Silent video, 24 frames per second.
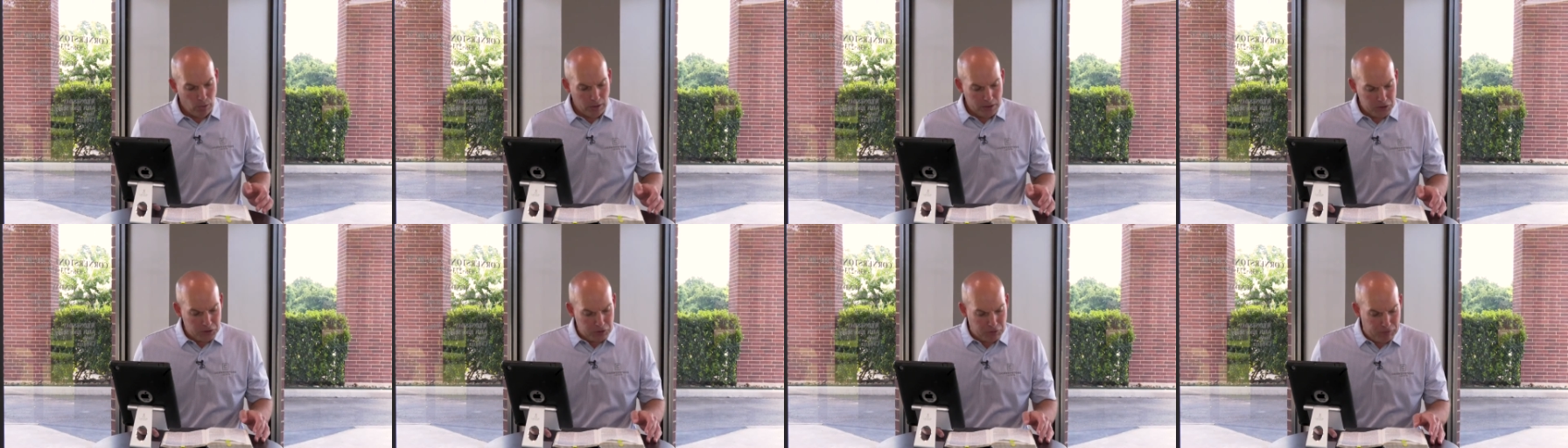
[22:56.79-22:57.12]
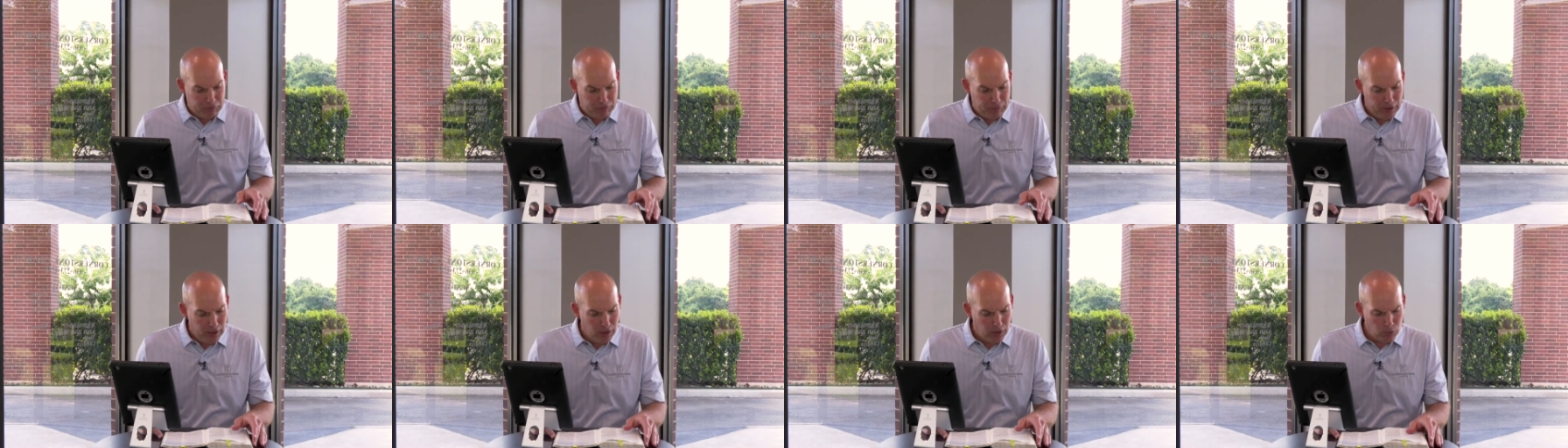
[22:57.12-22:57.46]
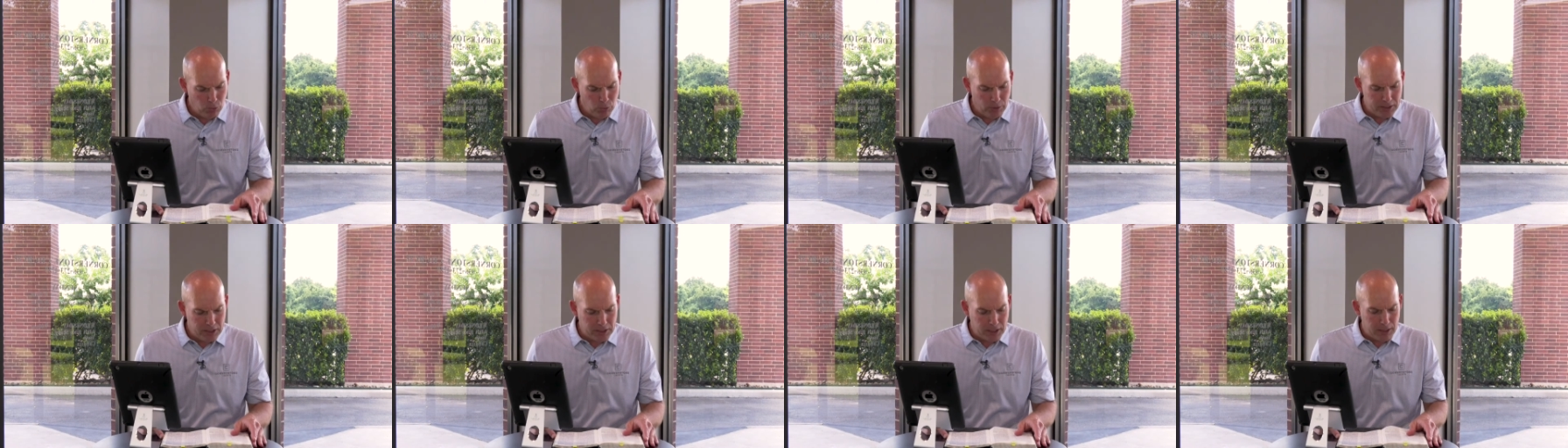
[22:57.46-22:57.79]
was
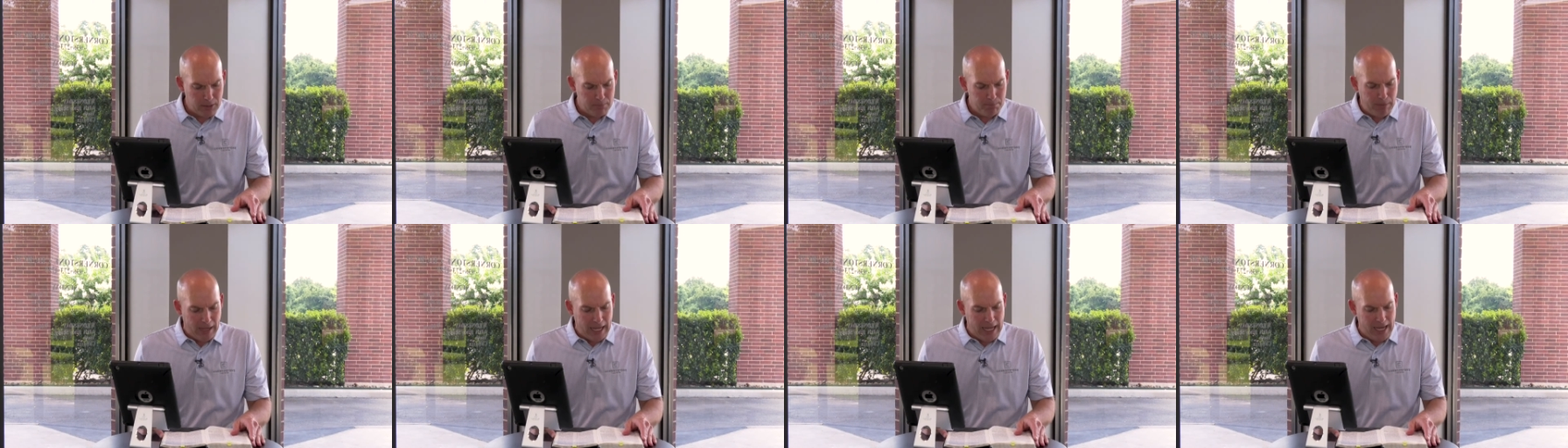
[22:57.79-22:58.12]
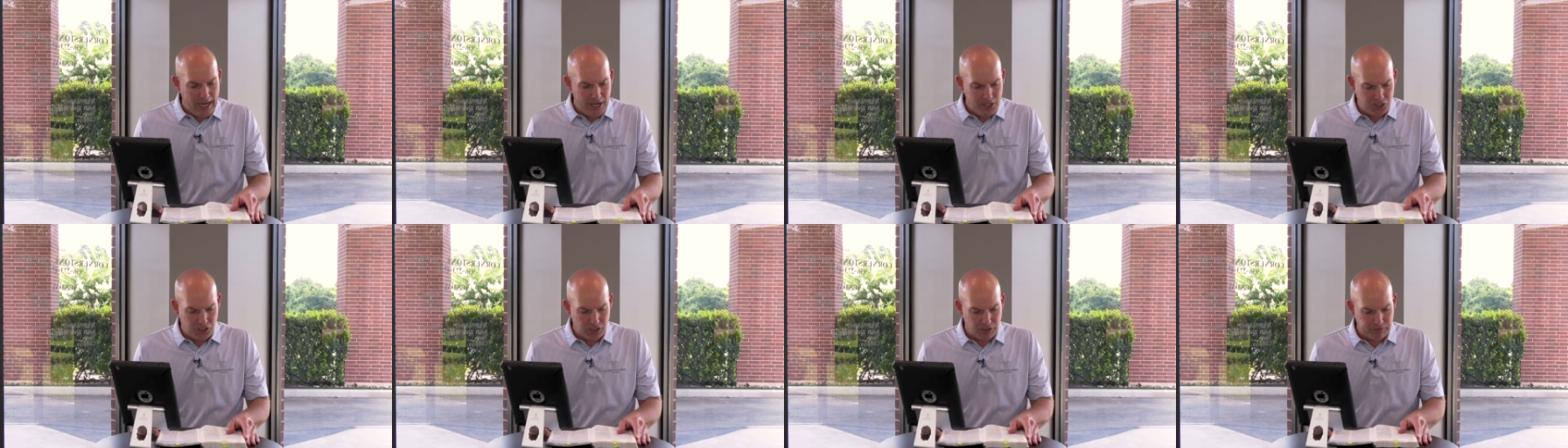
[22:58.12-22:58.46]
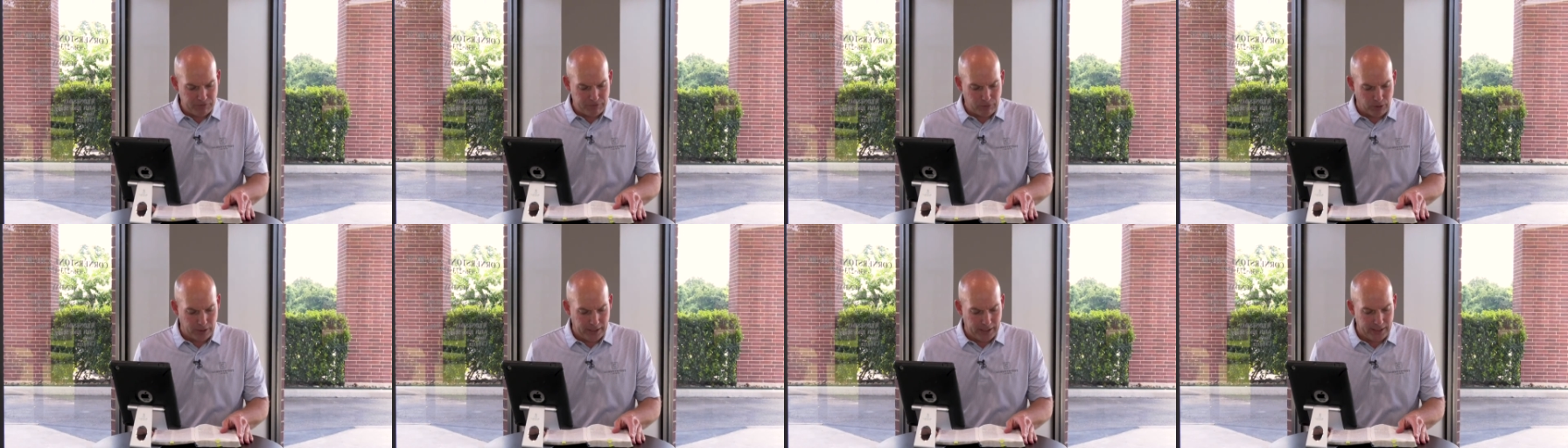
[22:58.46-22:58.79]
filled with compassion
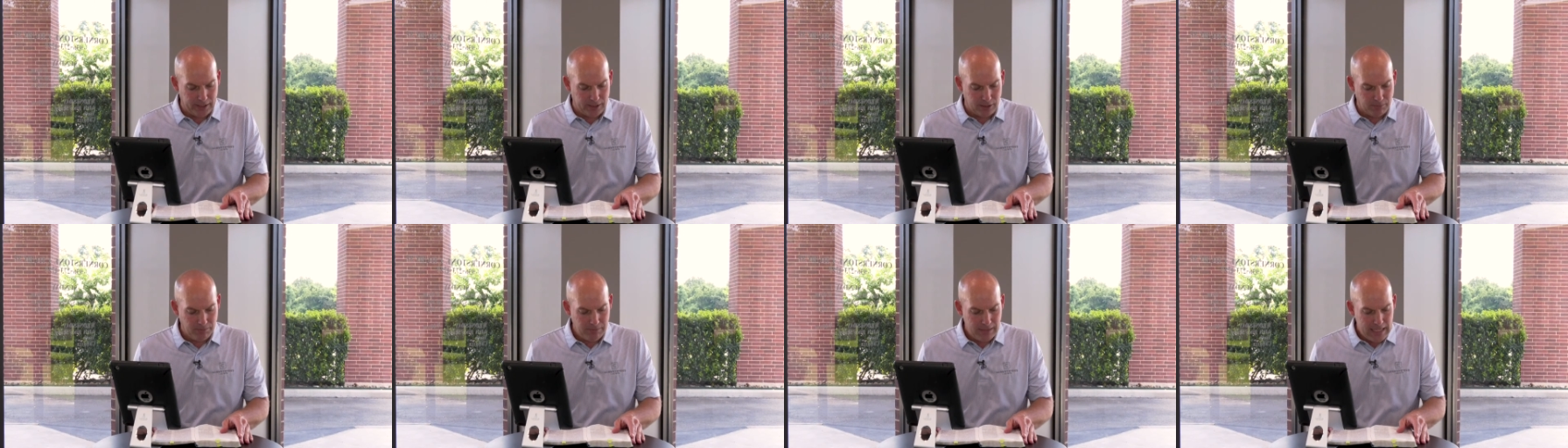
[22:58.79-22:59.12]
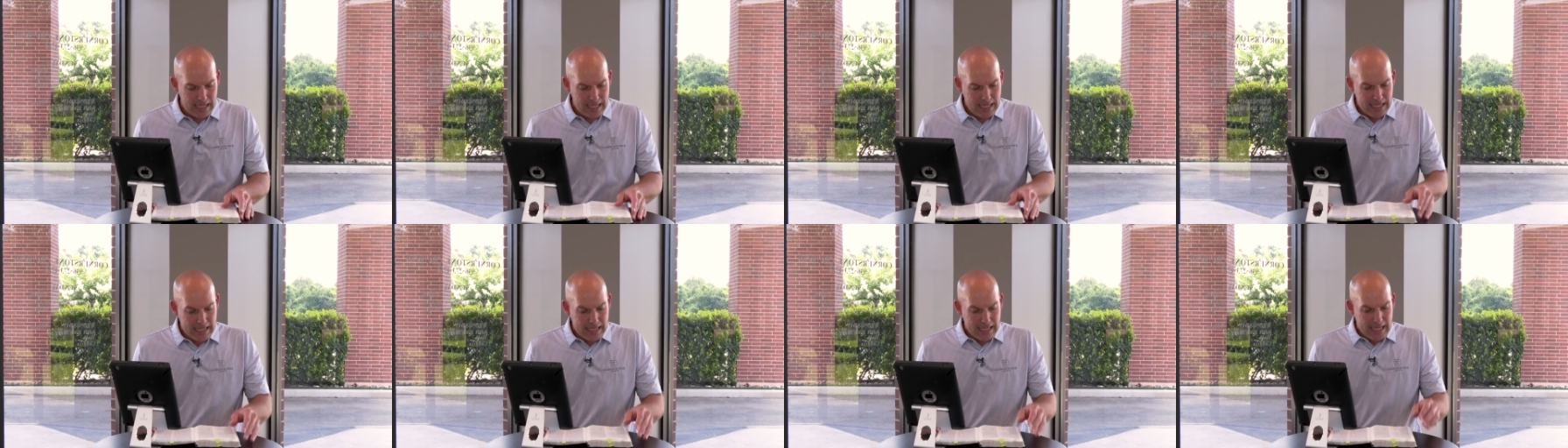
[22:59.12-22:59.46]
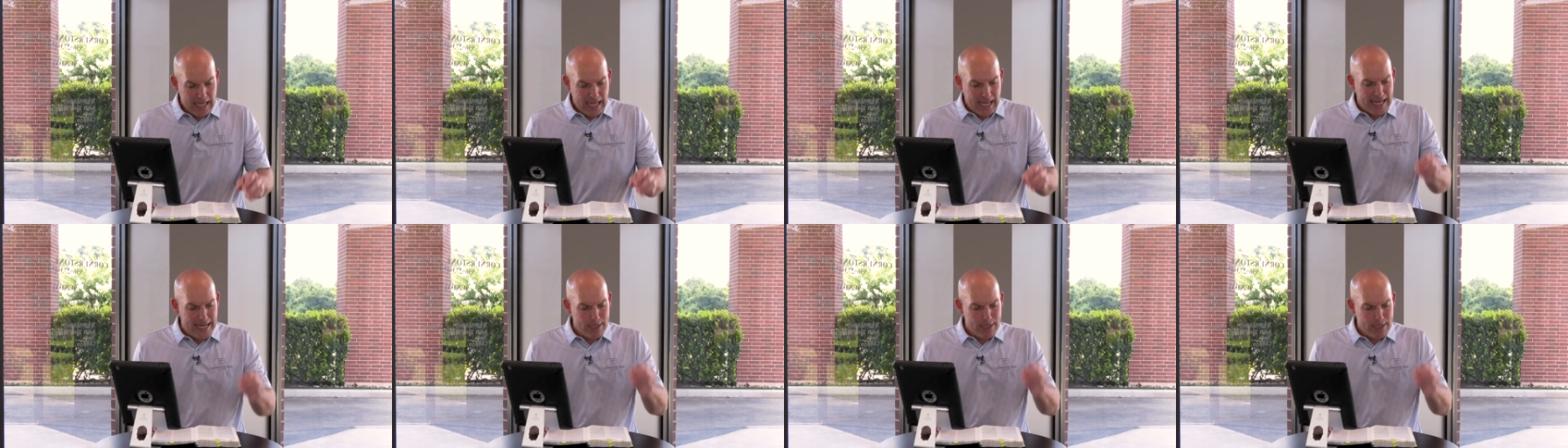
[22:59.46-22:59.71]
for him,